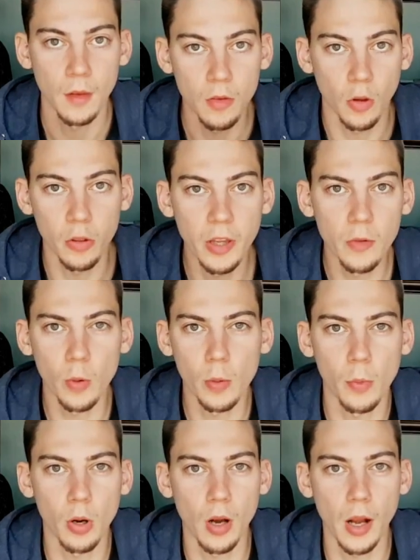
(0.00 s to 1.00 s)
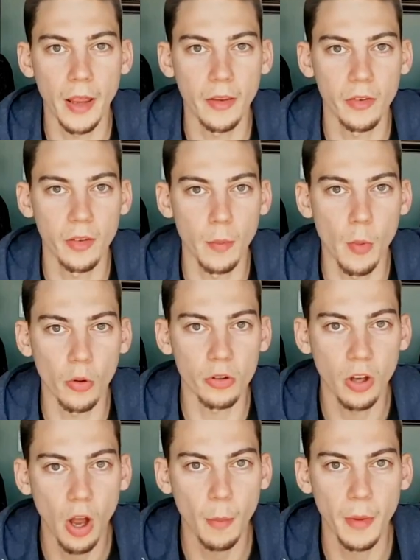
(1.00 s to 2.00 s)
So these were more or less the
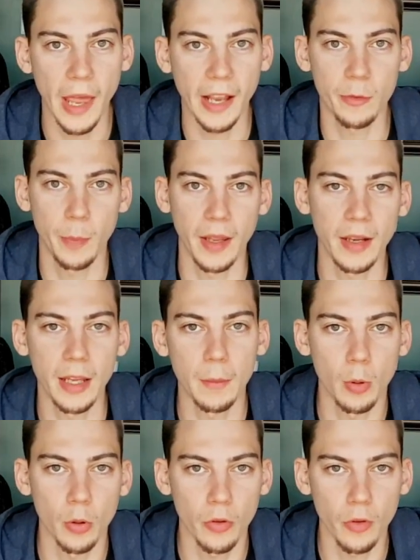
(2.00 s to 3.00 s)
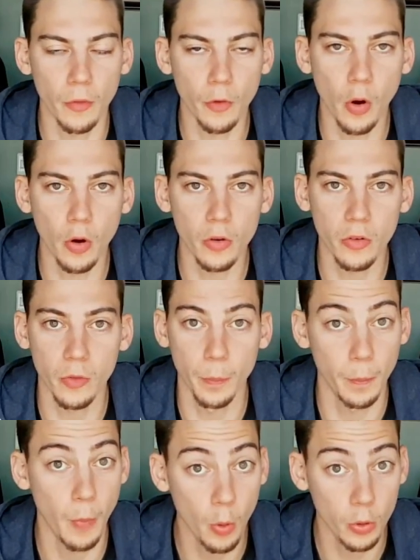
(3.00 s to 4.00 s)
most common expat neighborhoods. Of course,
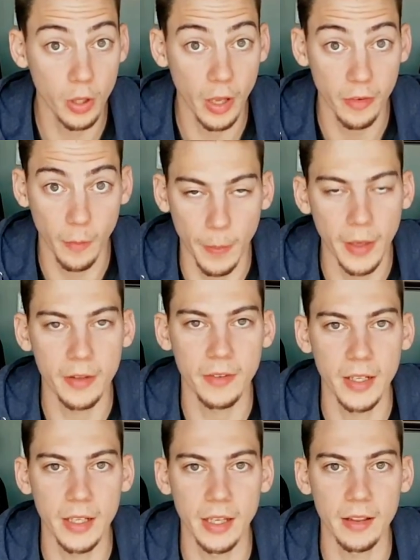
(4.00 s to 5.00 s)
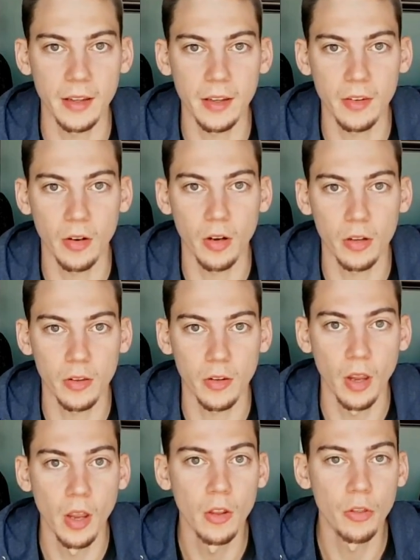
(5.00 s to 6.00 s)
Bogota is a big city, and these are not
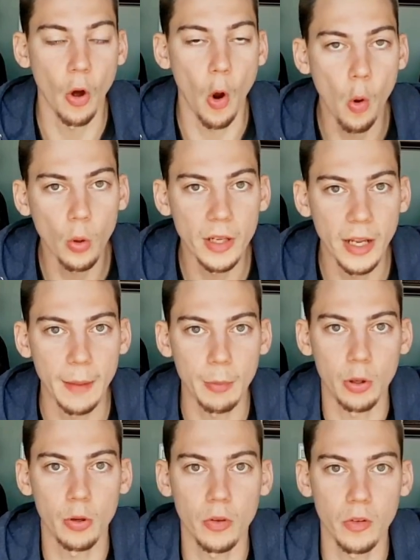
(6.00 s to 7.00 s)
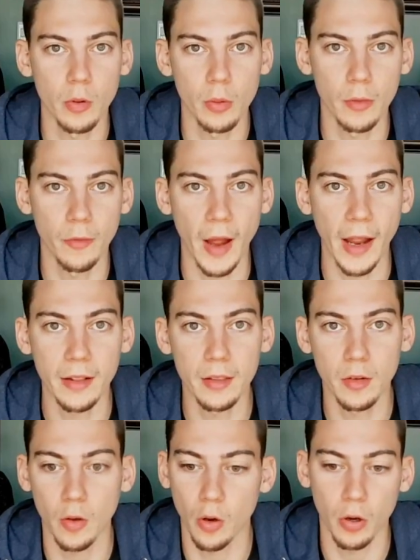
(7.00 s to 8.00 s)
the only neighborhoods you will
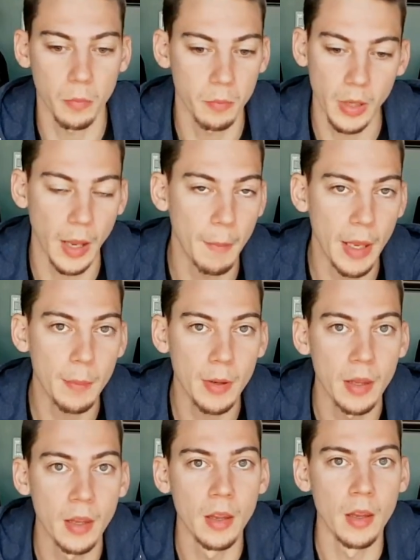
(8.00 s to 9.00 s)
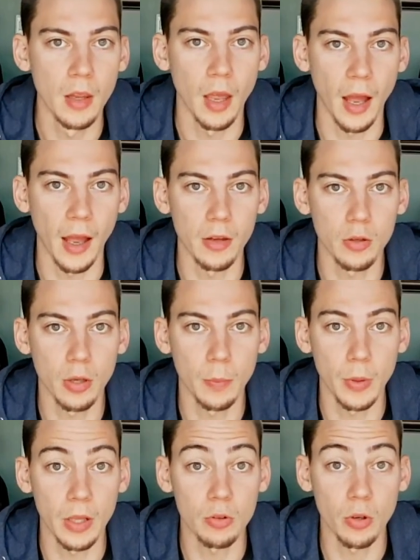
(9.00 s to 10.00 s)
find, or yeah, maybe you could
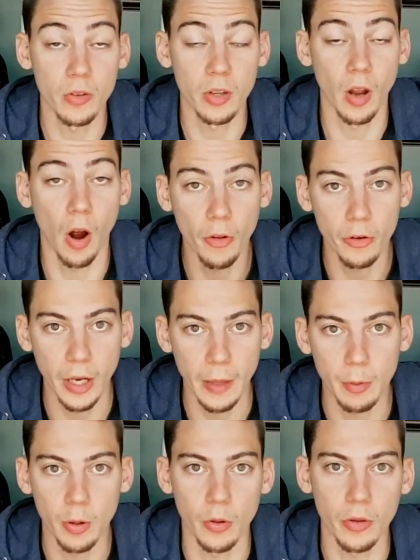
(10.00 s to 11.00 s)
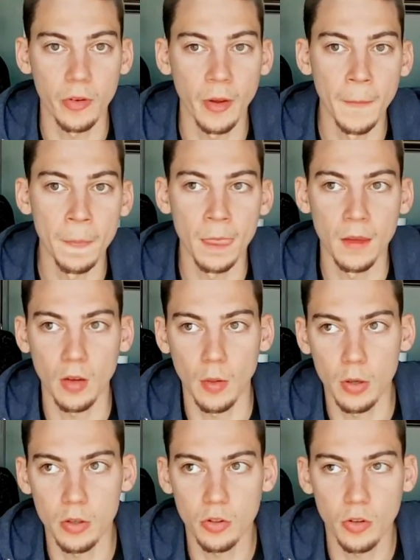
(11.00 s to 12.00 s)
be interested in other neighborhoods. So I want to